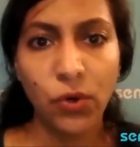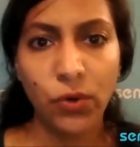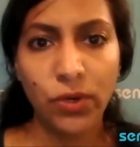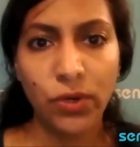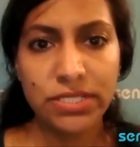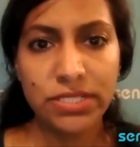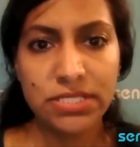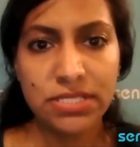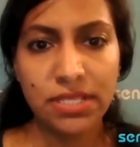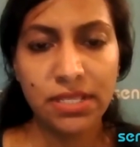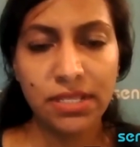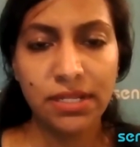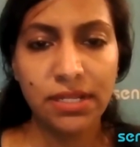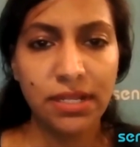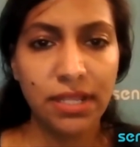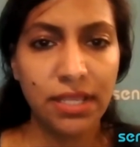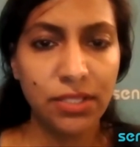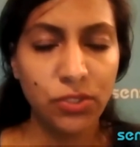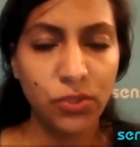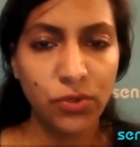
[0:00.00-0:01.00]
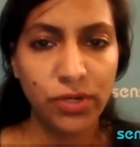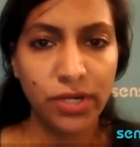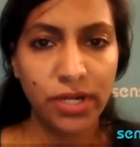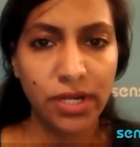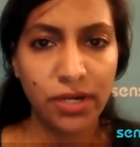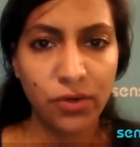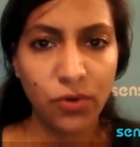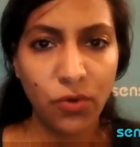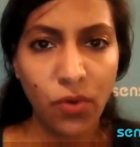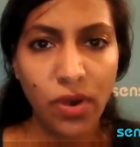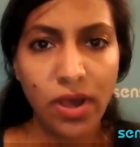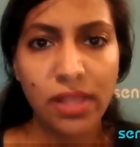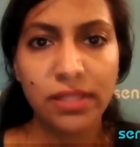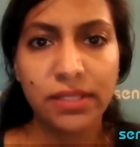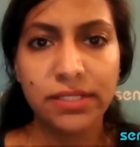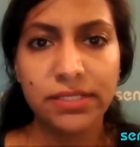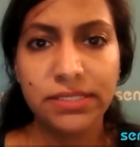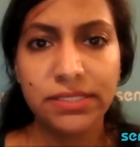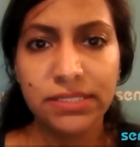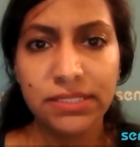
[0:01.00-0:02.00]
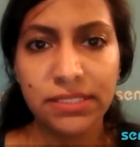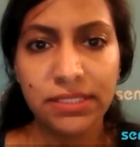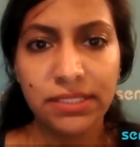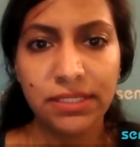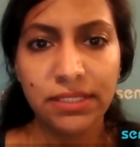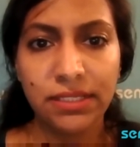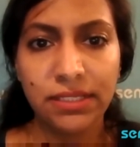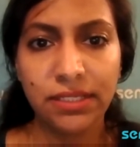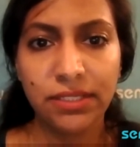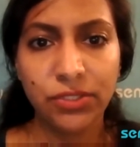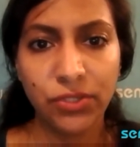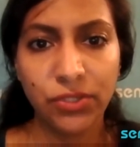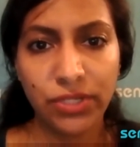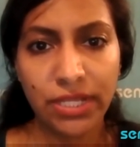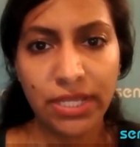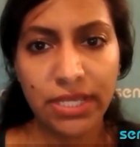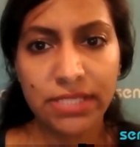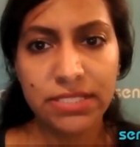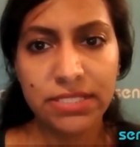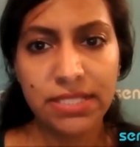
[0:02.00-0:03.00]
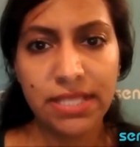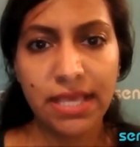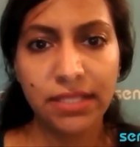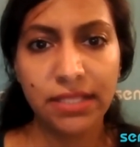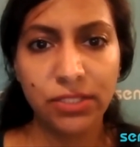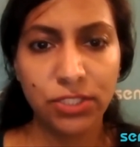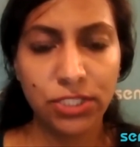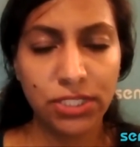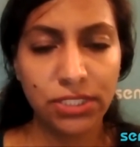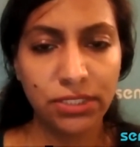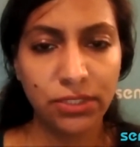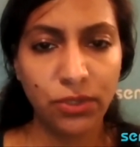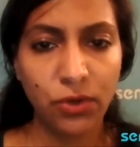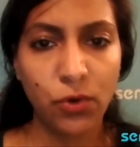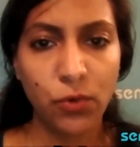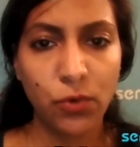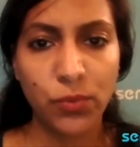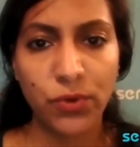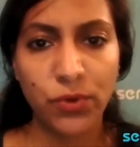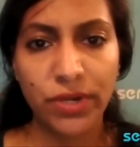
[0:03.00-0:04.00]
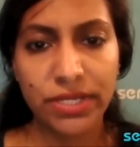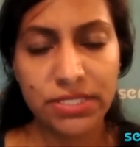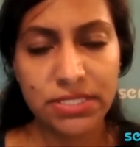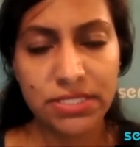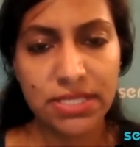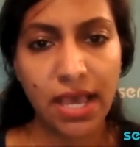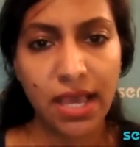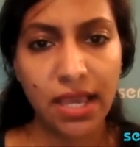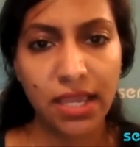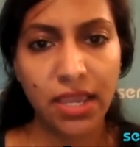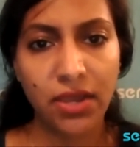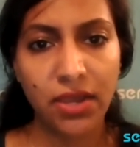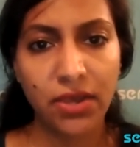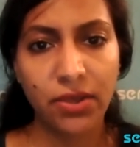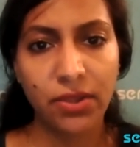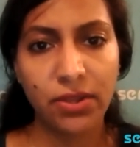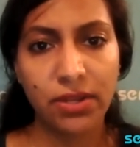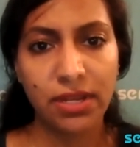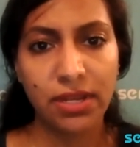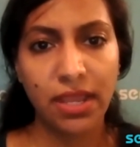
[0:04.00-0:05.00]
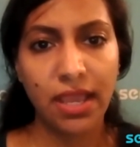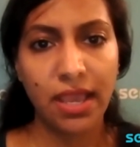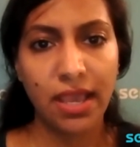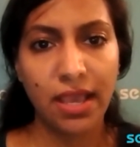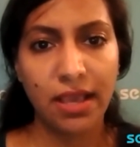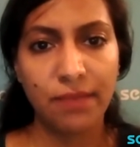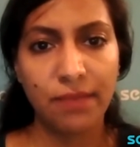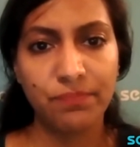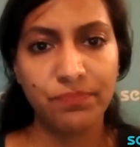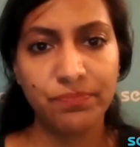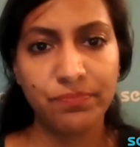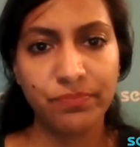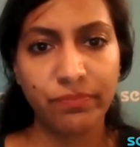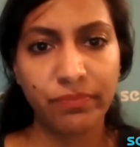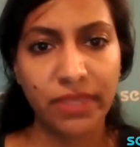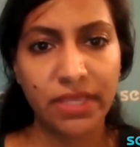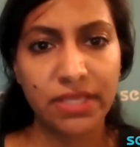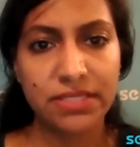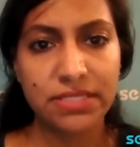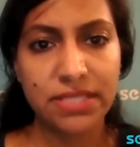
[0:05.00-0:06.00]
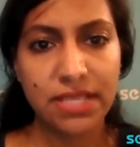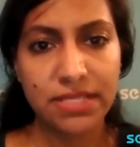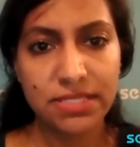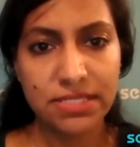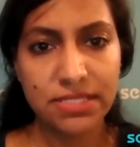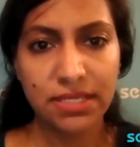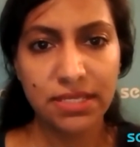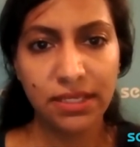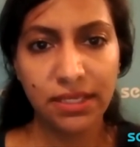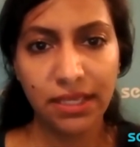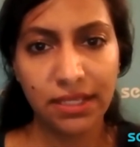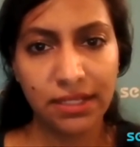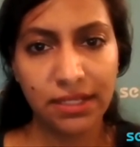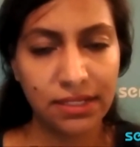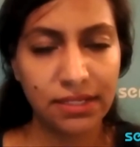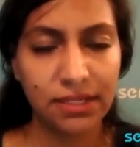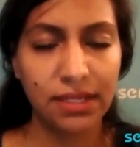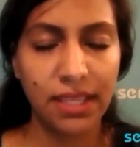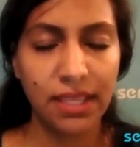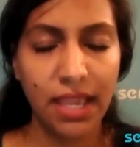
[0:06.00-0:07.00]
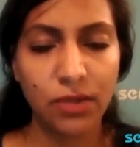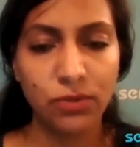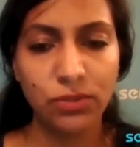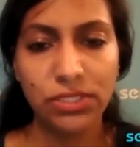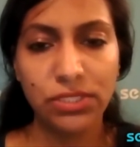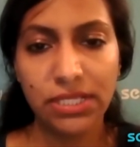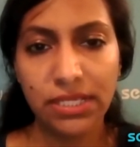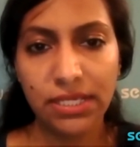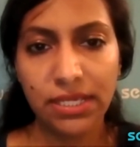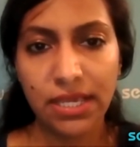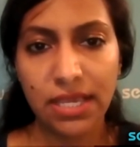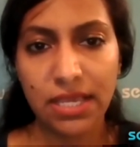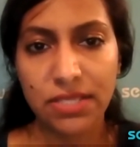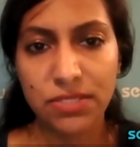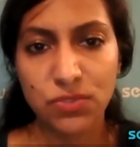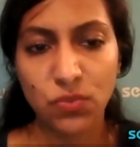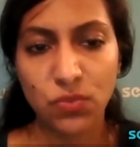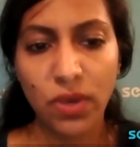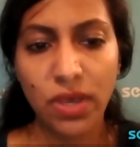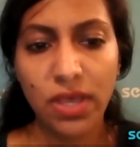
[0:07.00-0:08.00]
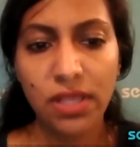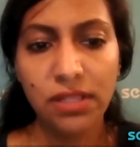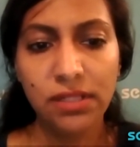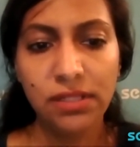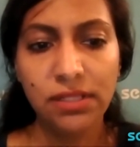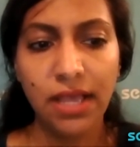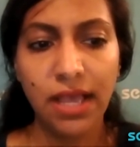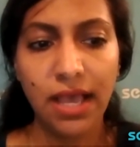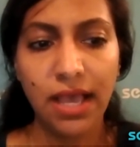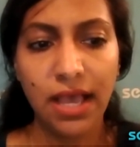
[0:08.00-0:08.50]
it's an indoor air quality unit that incorporates ion sensing and counting as well.